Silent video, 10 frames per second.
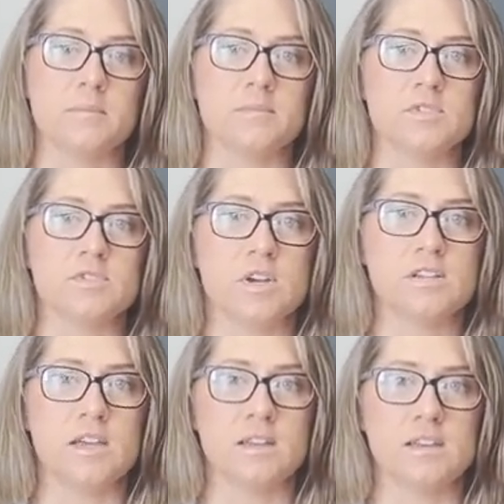
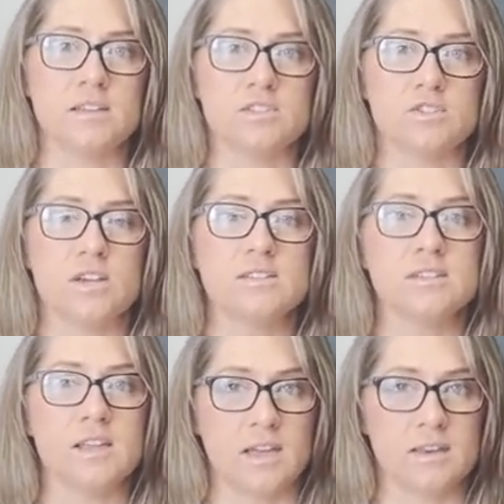stress and
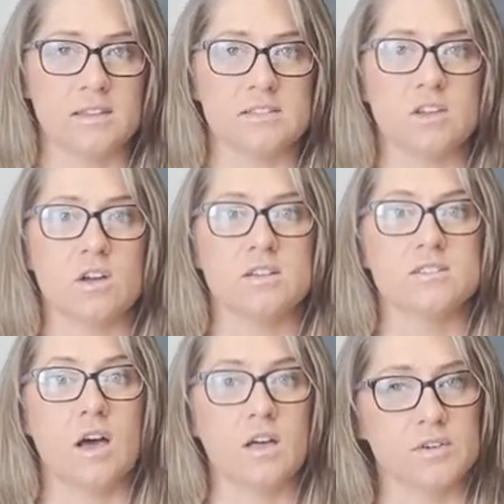headaches can cause
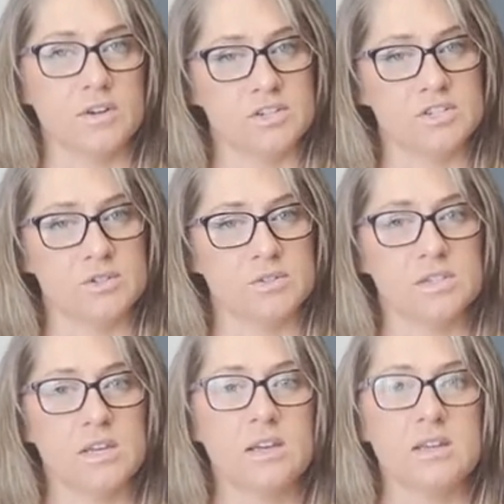other issues,
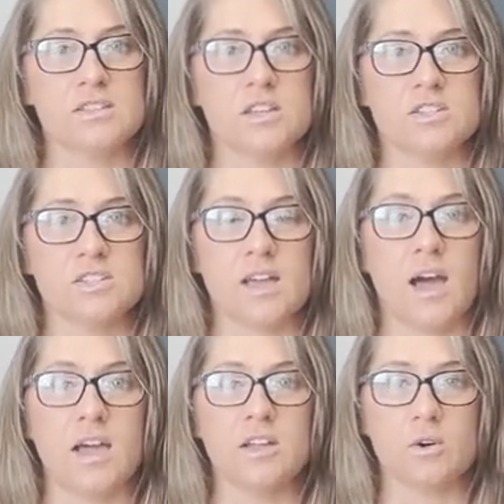such as
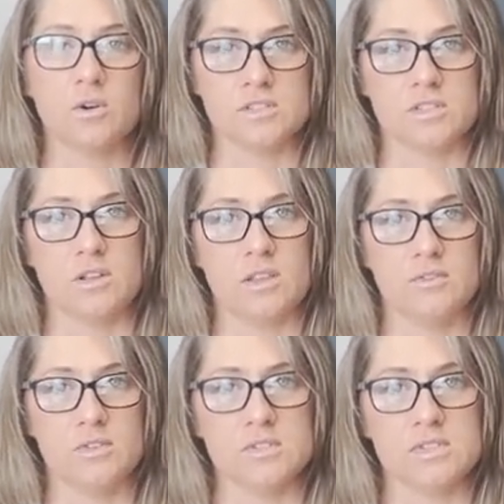high cortisol
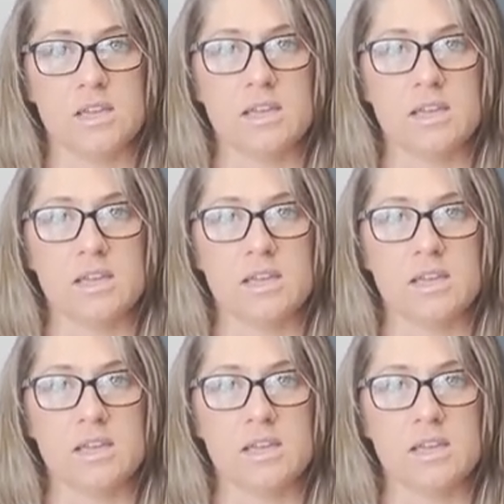levels.